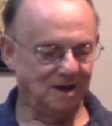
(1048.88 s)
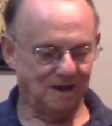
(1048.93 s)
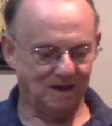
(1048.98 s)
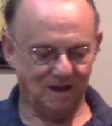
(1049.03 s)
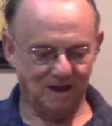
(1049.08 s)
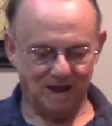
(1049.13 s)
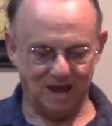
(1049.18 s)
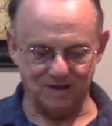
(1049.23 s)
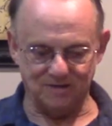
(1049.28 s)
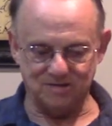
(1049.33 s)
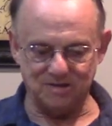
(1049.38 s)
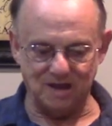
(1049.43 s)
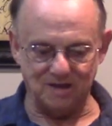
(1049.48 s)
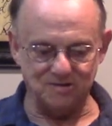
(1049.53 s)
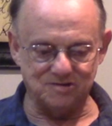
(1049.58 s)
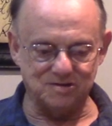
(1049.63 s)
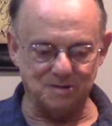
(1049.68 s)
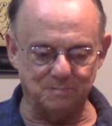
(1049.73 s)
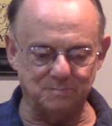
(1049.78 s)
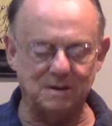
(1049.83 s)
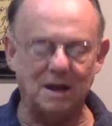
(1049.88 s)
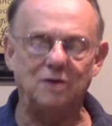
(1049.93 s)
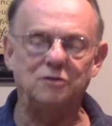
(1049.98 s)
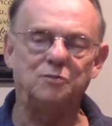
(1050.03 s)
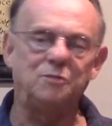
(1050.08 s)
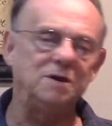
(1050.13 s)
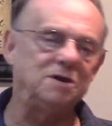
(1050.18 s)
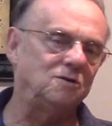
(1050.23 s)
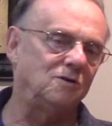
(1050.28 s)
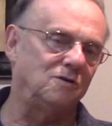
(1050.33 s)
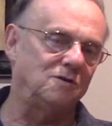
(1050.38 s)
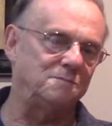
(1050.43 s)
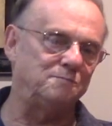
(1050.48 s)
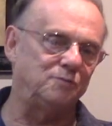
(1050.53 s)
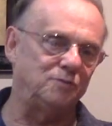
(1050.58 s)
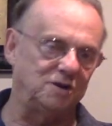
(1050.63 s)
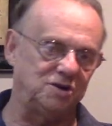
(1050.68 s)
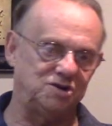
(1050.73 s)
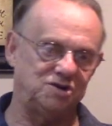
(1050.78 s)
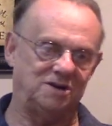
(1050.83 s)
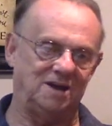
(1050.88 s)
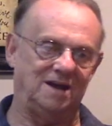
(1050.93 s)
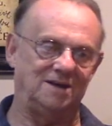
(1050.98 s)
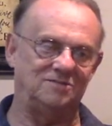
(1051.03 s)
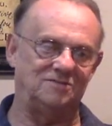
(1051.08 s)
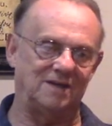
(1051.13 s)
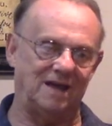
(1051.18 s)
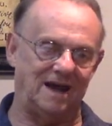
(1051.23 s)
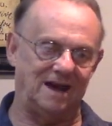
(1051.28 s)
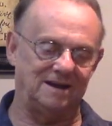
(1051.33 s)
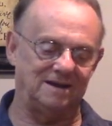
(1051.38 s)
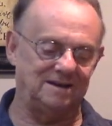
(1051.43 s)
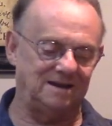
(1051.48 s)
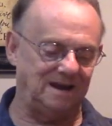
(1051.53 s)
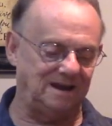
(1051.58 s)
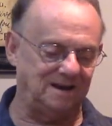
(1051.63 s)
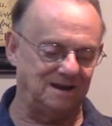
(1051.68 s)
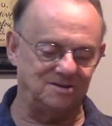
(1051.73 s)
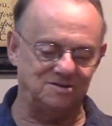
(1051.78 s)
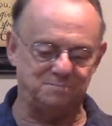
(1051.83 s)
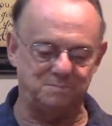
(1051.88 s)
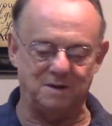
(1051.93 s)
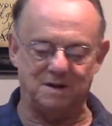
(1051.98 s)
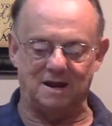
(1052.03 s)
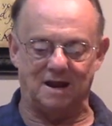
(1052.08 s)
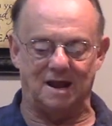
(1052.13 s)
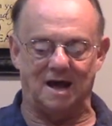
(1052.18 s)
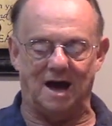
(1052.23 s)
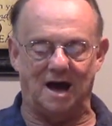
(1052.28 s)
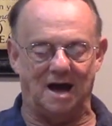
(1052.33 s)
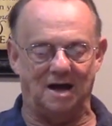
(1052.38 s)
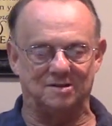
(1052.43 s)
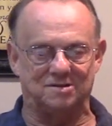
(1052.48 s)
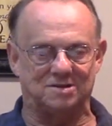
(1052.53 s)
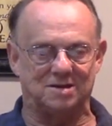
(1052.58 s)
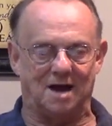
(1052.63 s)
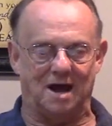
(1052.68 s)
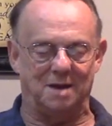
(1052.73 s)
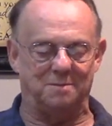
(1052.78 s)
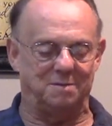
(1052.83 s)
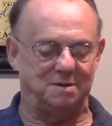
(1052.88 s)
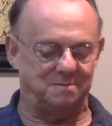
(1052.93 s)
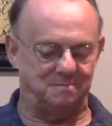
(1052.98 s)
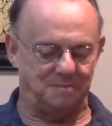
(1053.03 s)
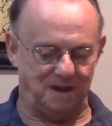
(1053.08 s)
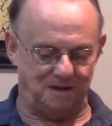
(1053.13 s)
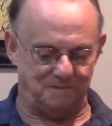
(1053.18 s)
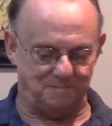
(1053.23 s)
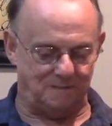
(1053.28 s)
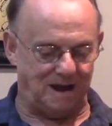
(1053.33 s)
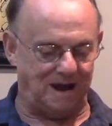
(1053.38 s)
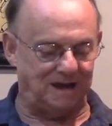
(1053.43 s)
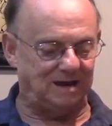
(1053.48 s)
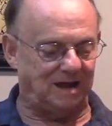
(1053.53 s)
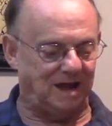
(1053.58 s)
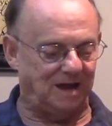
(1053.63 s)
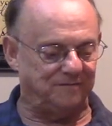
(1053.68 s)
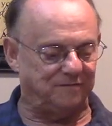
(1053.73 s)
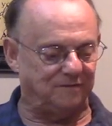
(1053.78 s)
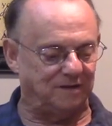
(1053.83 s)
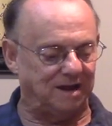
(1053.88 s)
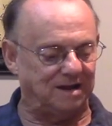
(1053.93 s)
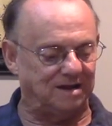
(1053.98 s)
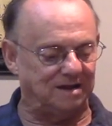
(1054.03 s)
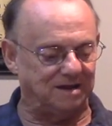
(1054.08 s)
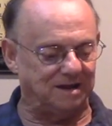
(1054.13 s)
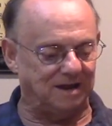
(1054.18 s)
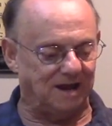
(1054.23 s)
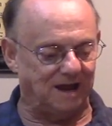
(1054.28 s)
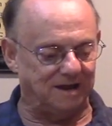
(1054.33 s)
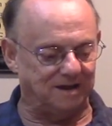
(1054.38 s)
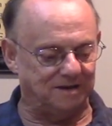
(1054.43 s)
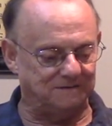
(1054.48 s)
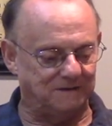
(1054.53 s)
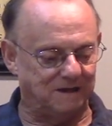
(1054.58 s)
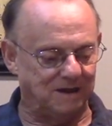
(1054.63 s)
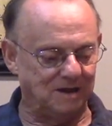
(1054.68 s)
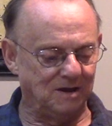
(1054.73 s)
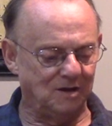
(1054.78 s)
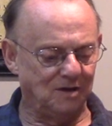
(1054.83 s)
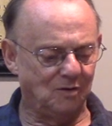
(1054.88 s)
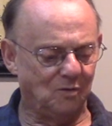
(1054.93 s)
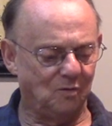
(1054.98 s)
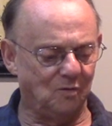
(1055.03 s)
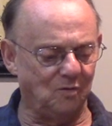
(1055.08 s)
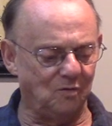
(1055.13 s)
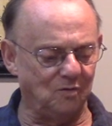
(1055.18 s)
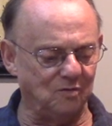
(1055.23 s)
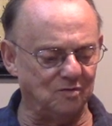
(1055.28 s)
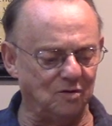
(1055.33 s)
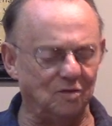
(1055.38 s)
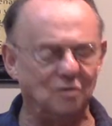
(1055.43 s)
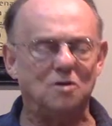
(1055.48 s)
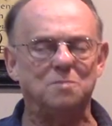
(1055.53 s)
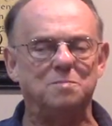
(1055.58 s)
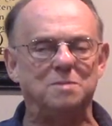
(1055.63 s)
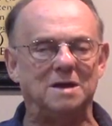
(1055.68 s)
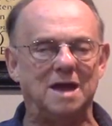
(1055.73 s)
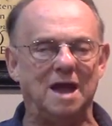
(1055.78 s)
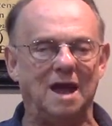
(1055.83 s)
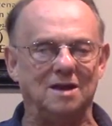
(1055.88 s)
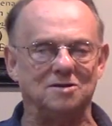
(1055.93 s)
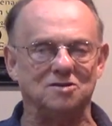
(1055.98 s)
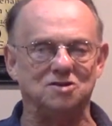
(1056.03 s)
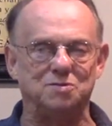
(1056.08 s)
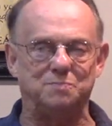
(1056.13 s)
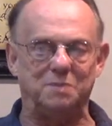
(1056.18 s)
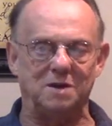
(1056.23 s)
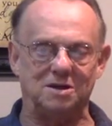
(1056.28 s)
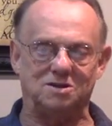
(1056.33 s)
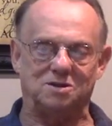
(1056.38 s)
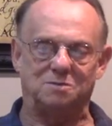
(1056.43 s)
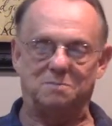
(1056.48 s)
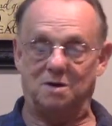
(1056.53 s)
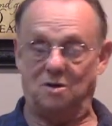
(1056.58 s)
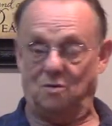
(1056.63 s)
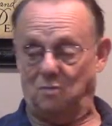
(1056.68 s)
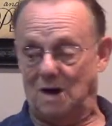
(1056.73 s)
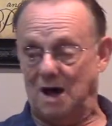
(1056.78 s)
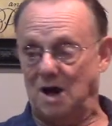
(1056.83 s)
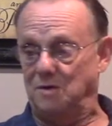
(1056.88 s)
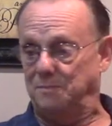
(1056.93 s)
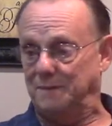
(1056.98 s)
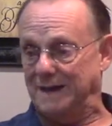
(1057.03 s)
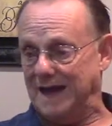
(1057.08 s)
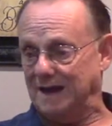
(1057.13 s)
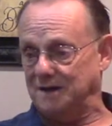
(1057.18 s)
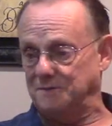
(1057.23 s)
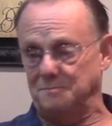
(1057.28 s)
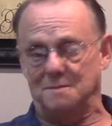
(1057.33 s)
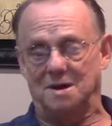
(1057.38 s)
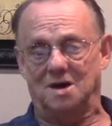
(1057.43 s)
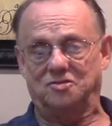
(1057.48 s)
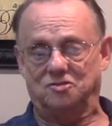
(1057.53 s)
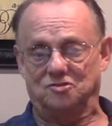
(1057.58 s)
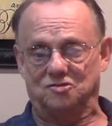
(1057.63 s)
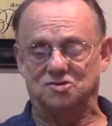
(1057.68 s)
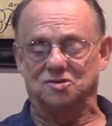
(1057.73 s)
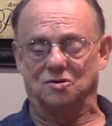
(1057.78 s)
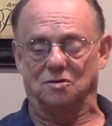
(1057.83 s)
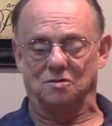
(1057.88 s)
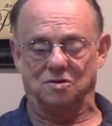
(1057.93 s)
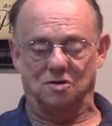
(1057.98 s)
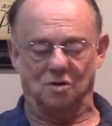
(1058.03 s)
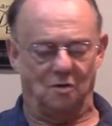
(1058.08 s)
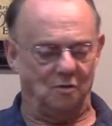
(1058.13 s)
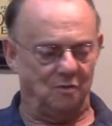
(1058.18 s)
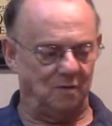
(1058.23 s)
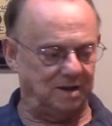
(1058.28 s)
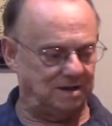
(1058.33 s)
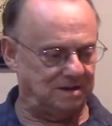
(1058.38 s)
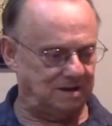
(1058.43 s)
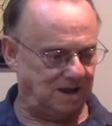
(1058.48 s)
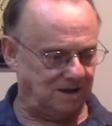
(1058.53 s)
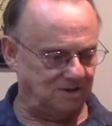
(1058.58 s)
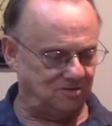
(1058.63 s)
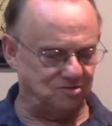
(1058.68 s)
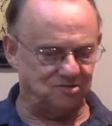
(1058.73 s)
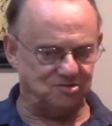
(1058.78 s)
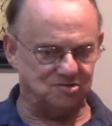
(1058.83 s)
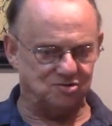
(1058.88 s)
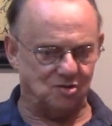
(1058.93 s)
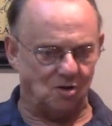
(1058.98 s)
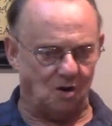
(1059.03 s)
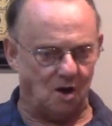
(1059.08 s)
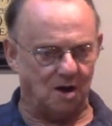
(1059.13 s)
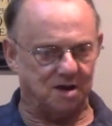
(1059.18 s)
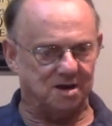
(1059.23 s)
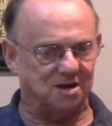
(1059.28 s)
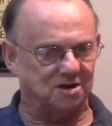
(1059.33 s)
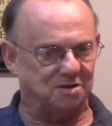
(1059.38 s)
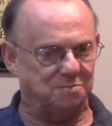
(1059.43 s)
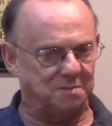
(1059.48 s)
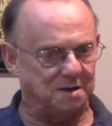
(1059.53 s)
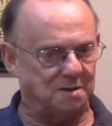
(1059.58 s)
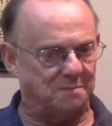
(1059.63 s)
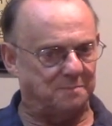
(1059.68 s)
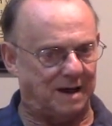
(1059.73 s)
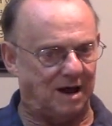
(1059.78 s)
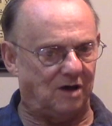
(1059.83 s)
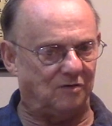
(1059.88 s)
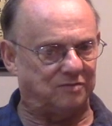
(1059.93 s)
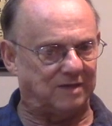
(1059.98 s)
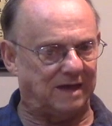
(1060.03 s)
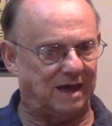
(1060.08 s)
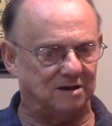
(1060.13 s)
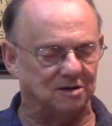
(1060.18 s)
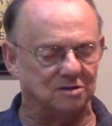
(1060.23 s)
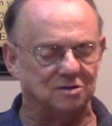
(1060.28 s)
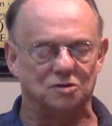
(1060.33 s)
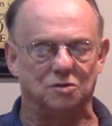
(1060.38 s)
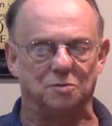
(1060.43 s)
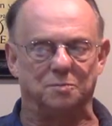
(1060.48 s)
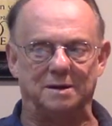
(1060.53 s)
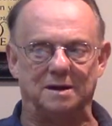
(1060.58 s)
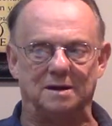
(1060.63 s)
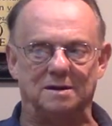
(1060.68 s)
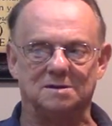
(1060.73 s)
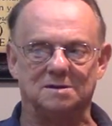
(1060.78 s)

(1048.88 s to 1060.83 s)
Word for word: and, and sometimes we don't appreciate that. And, and it's been an odd time in, in my life lately. I, the Lord began to speak to me a while back, a month or so ago, and, and just talking to me about that a little bit